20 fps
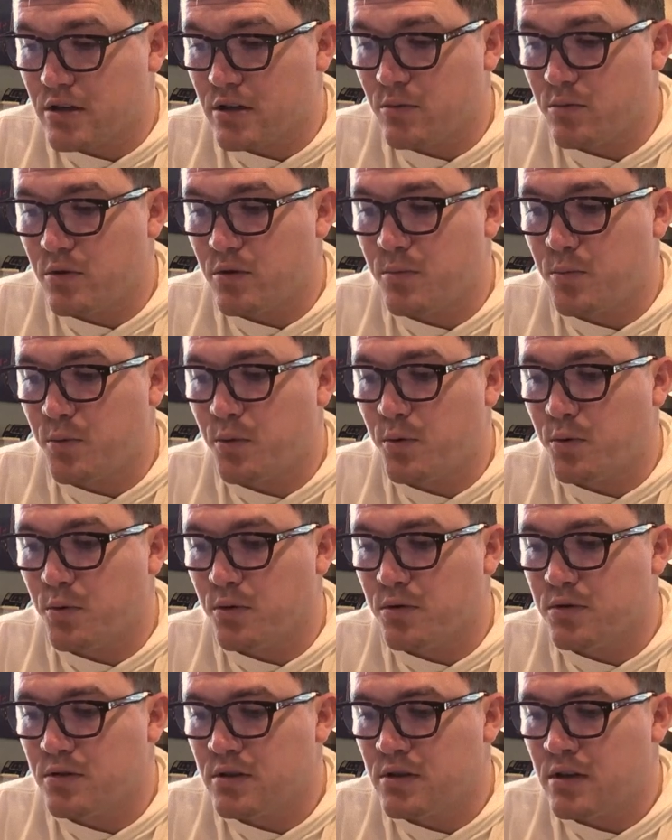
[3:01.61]
it with
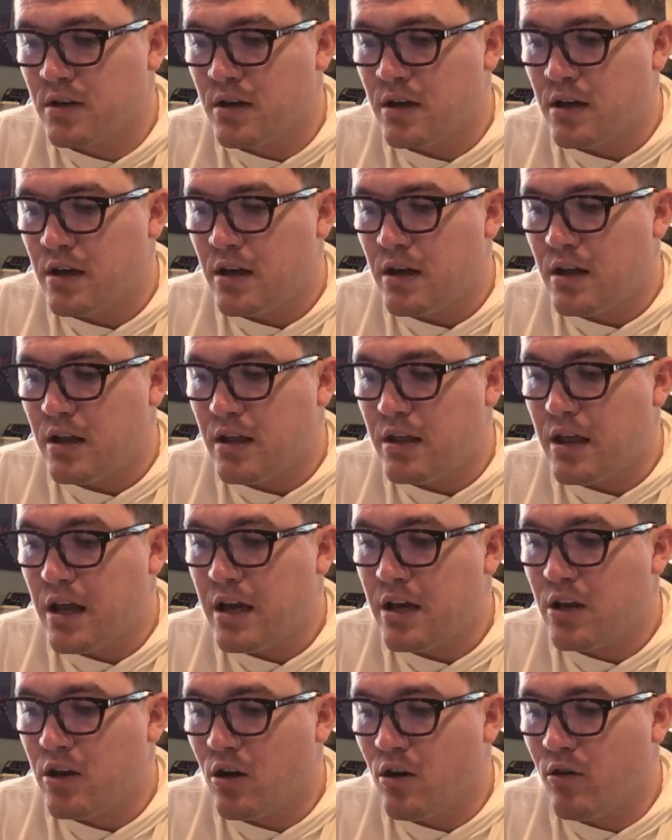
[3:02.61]
pools. They
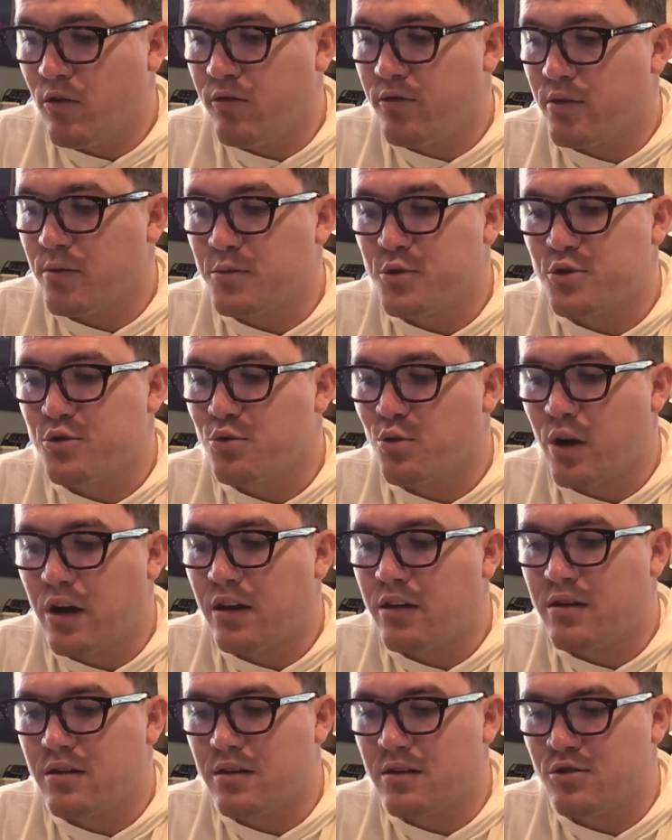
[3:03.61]
go from
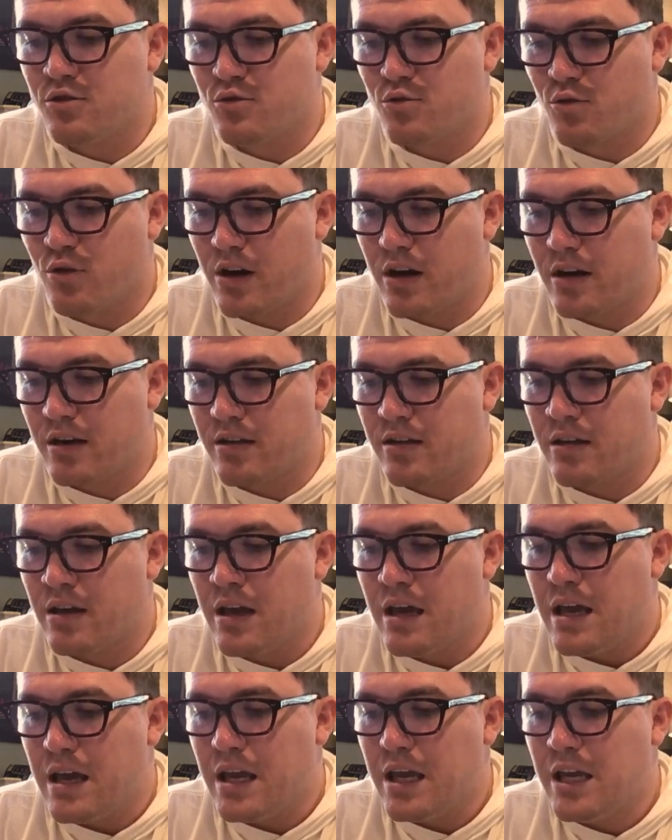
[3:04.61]
strength to strength.
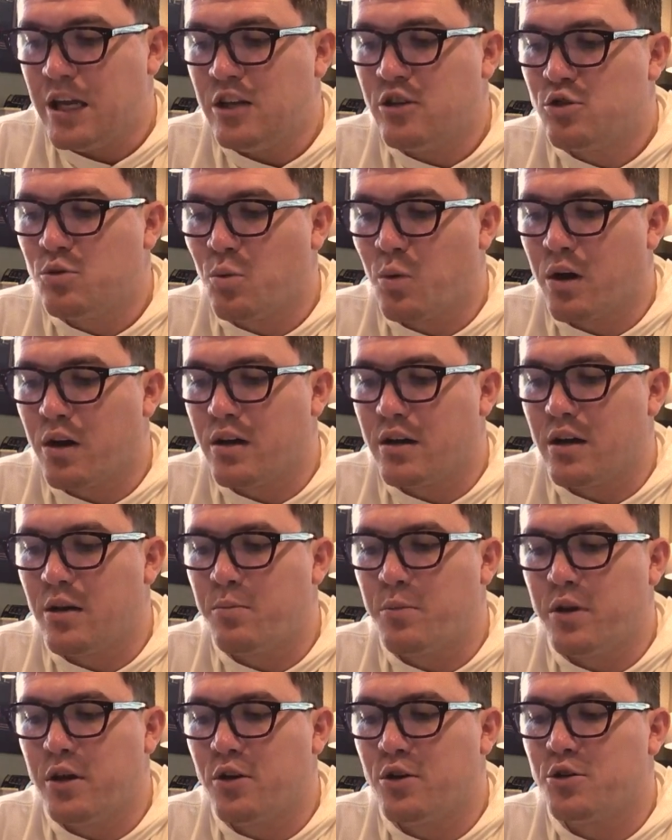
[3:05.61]
Each one
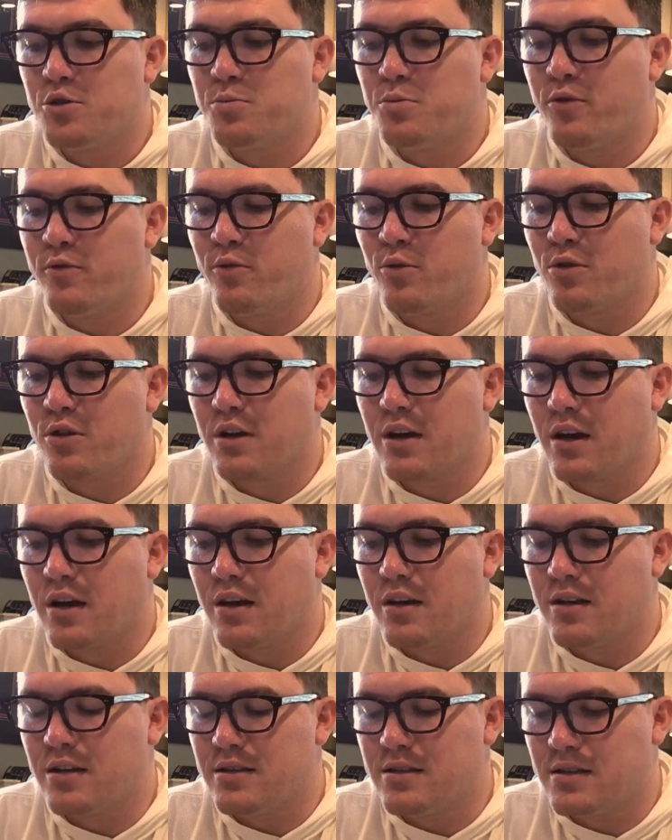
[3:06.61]
appears before
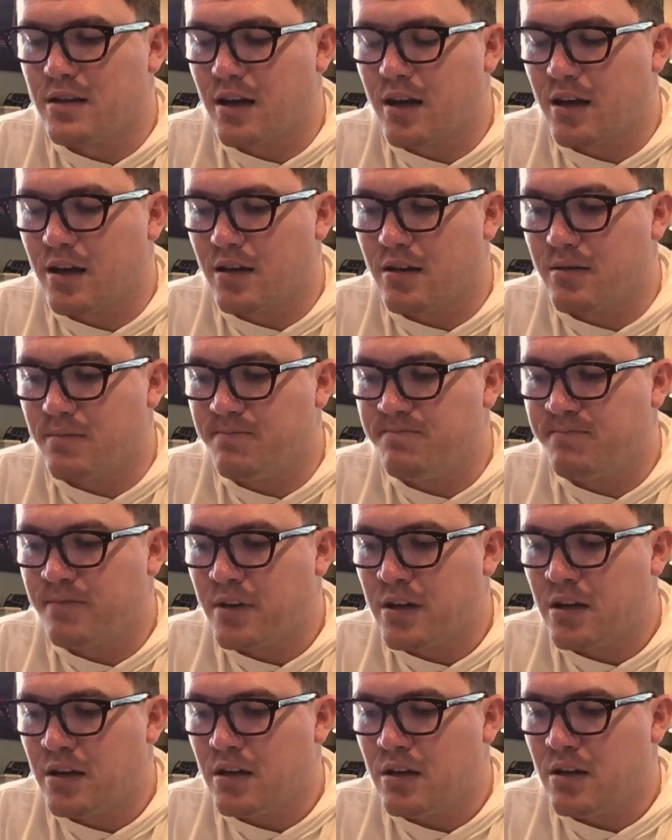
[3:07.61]
God in Zion.
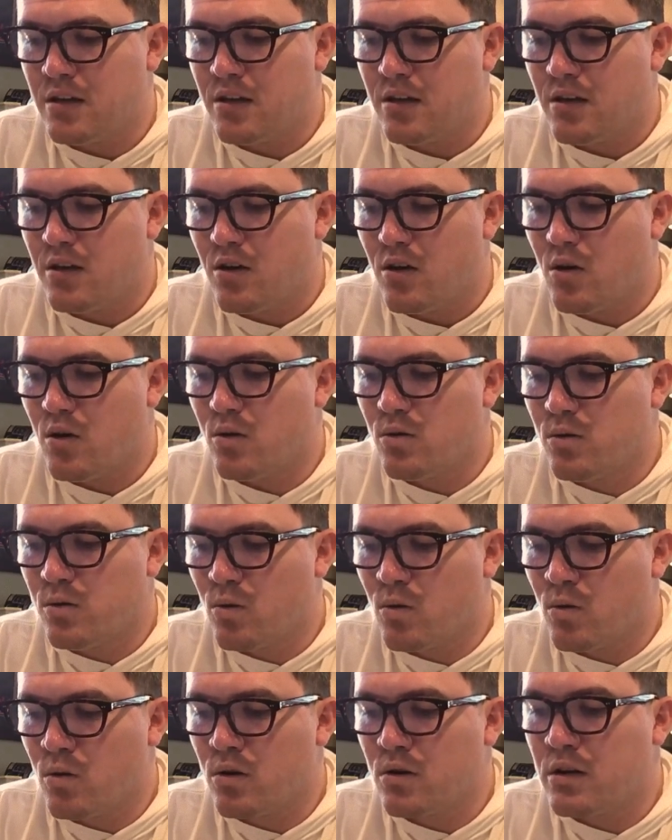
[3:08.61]
O
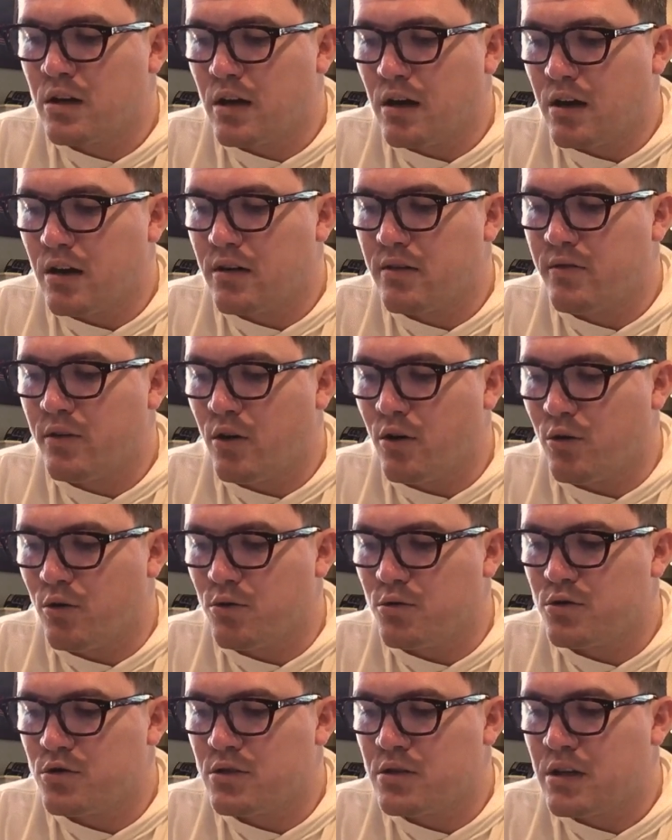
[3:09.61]
Lord God of
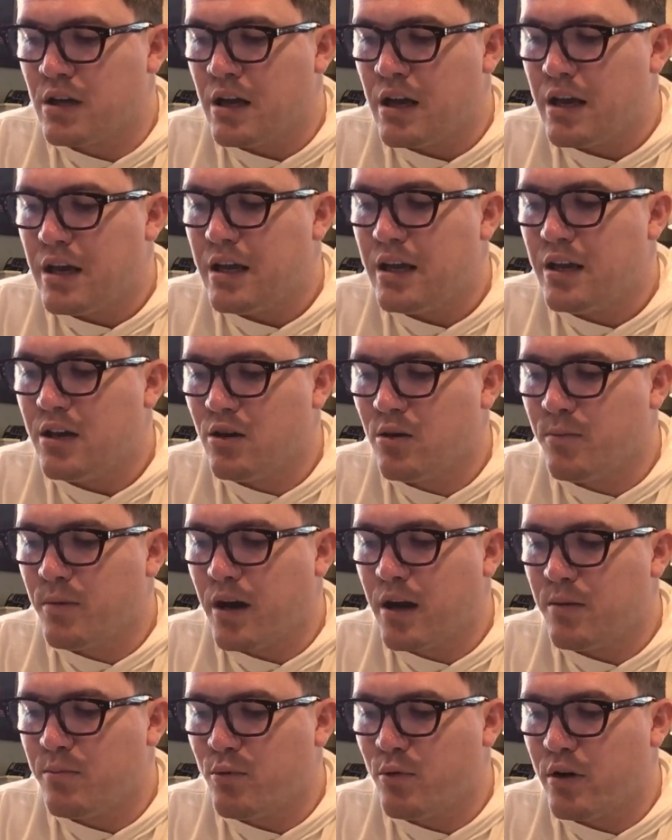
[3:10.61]
hosts, hear
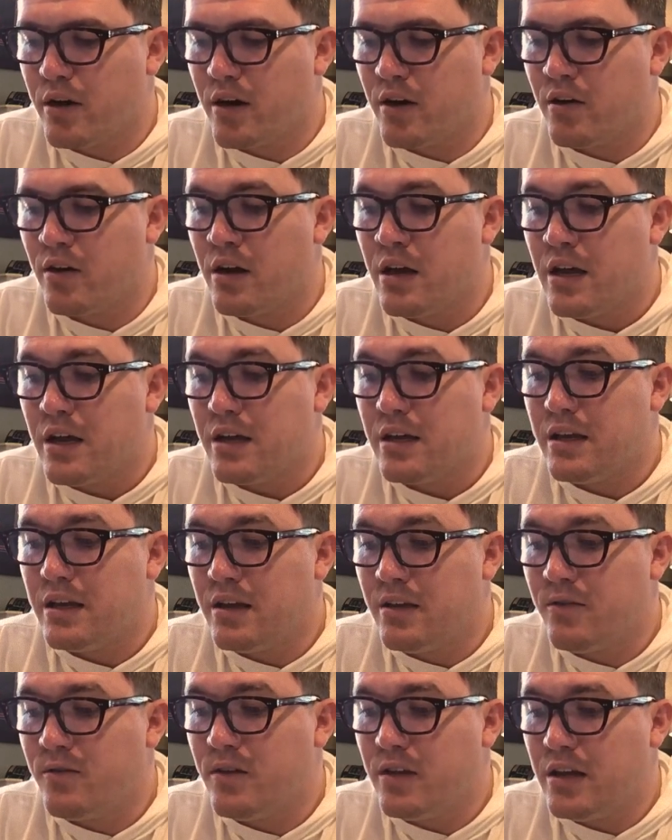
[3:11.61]
my prayer.
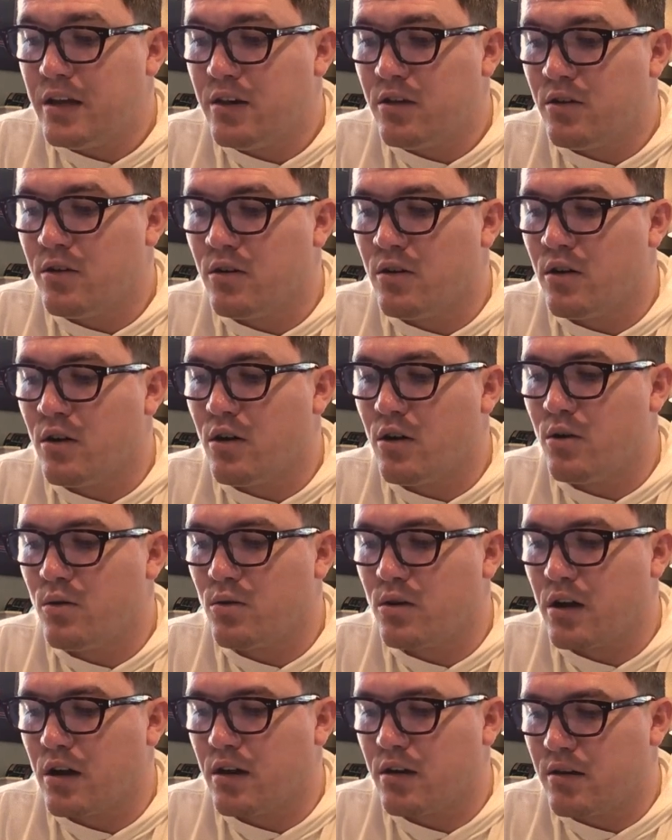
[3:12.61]
Give ear, O
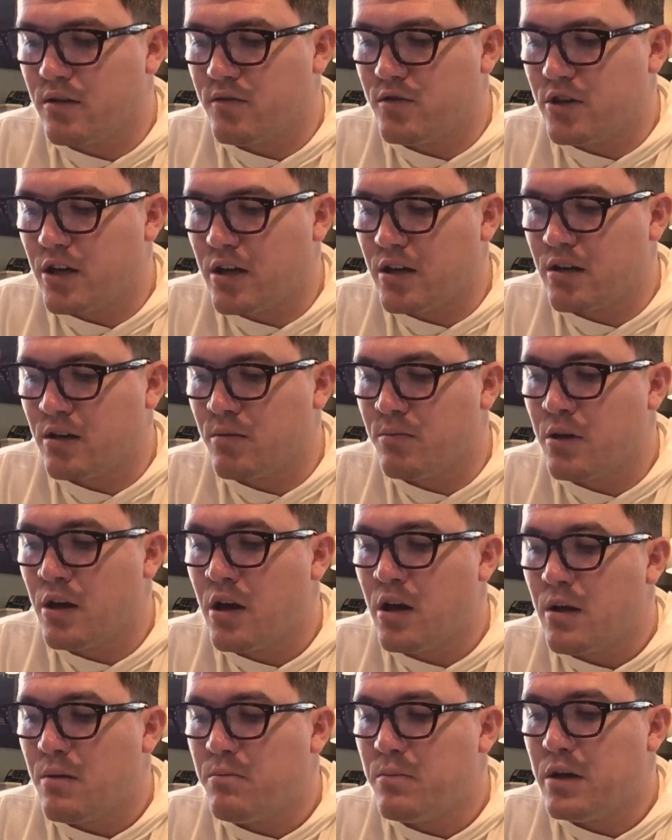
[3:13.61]
God of Jacob.
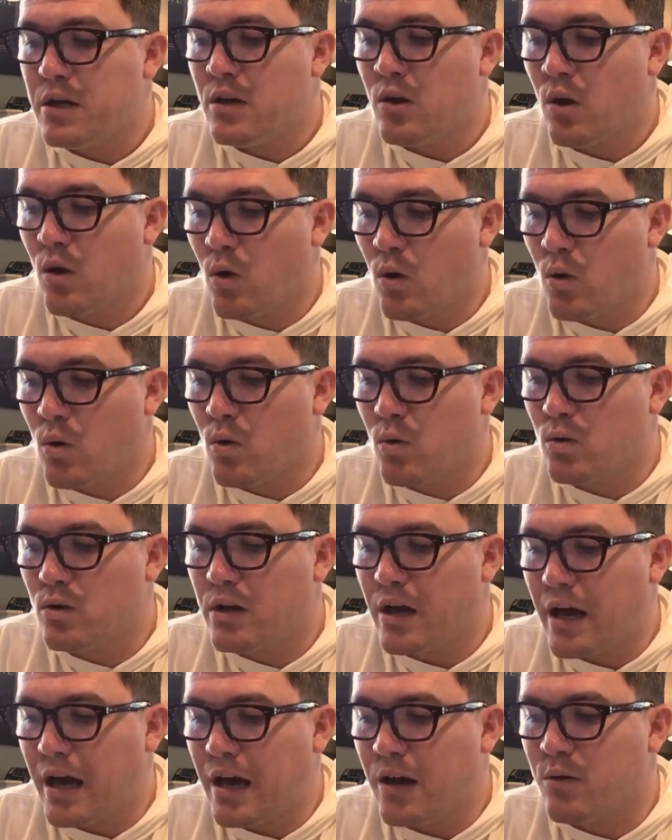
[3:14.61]
Behold
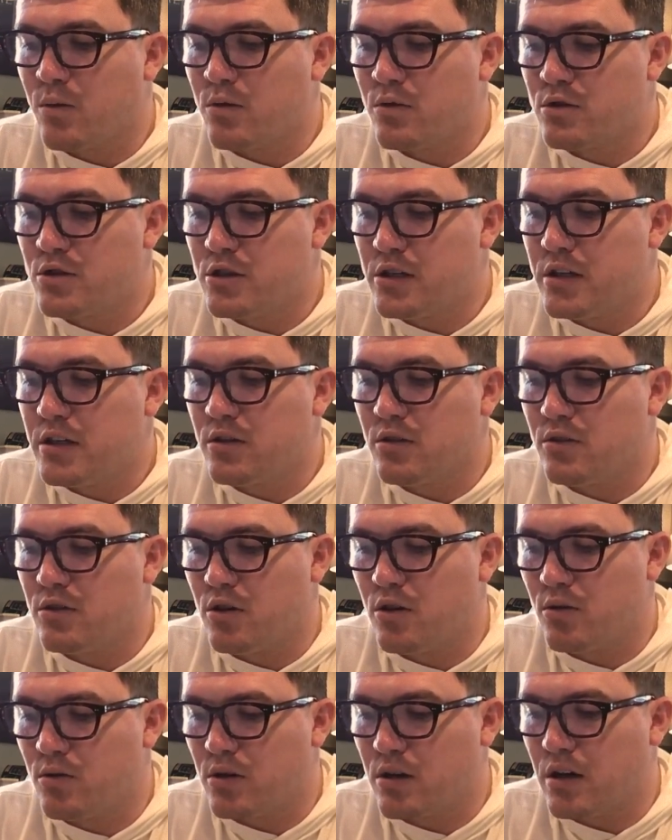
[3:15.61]
our shield,
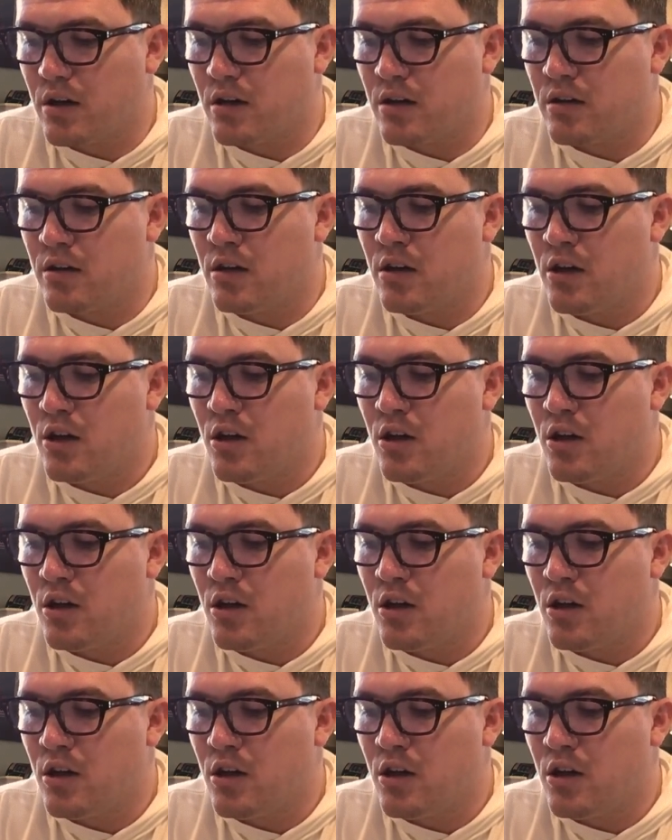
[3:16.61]
O God.